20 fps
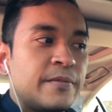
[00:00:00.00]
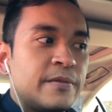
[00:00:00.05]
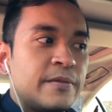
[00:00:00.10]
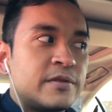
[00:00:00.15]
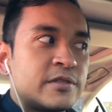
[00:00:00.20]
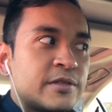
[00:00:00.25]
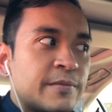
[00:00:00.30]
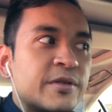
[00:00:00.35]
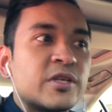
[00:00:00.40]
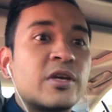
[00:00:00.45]

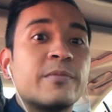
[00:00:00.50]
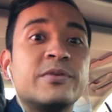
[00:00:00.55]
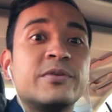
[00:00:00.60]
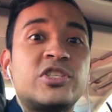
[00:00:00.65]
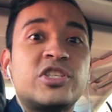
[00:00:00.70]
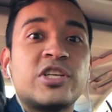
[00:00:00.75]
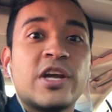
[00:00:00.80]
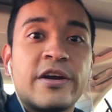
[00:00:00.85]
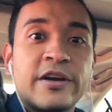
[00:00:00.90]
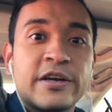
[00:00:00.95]
Somebody could be
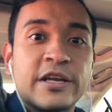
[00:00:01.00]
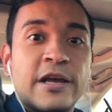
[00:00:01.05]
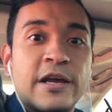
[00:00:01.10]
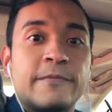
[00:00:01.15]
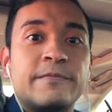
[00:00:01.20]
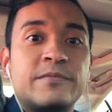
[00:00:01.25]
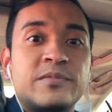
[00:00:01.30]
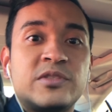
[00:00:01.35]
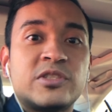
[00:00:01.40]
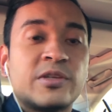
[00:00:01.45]
sharing it.
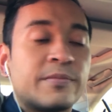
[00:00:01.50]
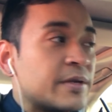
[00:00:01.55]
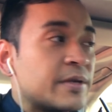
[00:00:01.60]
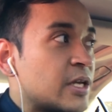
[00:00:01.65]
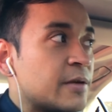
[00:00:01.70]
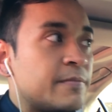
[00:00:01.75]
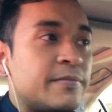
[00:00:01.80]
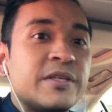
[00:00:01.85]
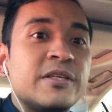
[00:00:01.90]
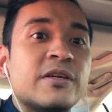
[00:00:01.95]
Somebody
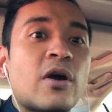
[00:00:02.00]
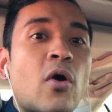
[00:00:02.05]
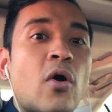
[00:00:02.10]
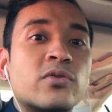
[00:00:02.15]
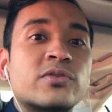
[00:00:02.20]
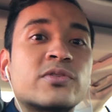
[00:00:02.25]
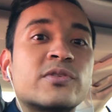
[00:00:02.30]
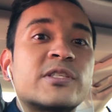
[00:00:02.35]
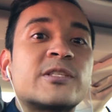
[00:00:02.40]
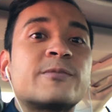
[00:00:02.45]
could be
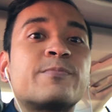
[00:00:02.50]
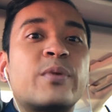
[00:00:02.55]
also